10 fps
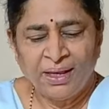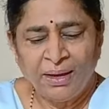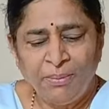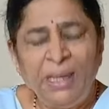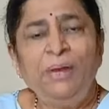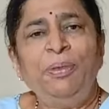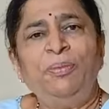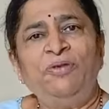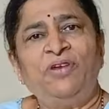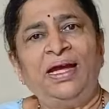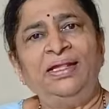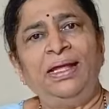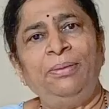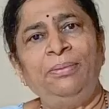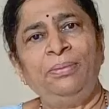Many people find
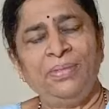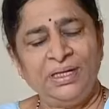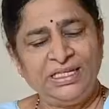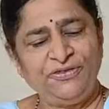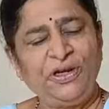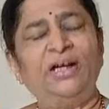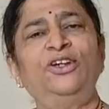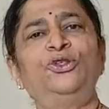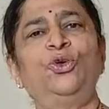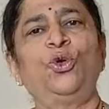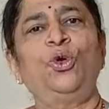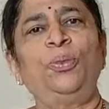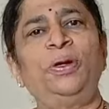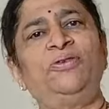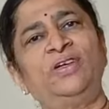them difficult to grow,
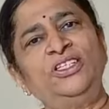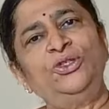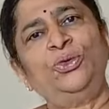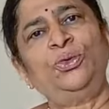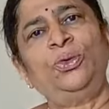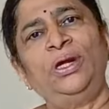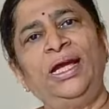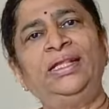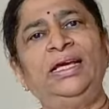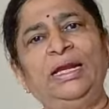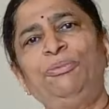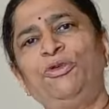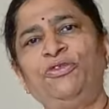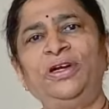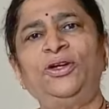but once you get the grip of
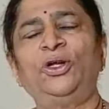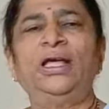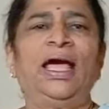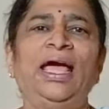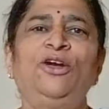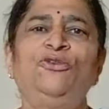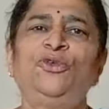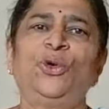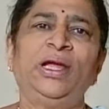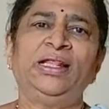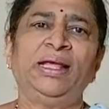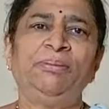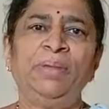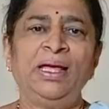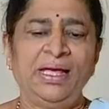it or the hang of growing them,
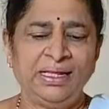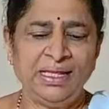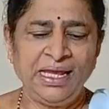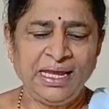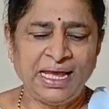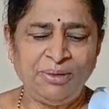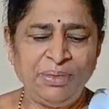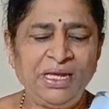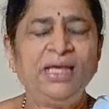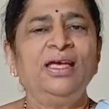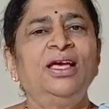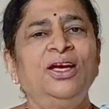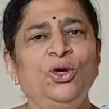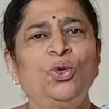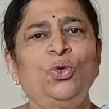they can be
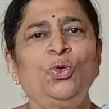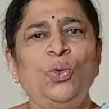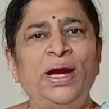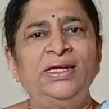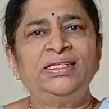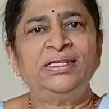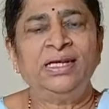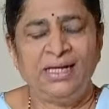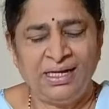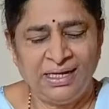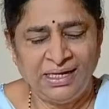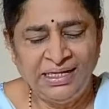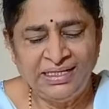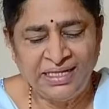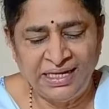grown quite
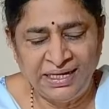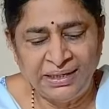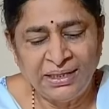easily.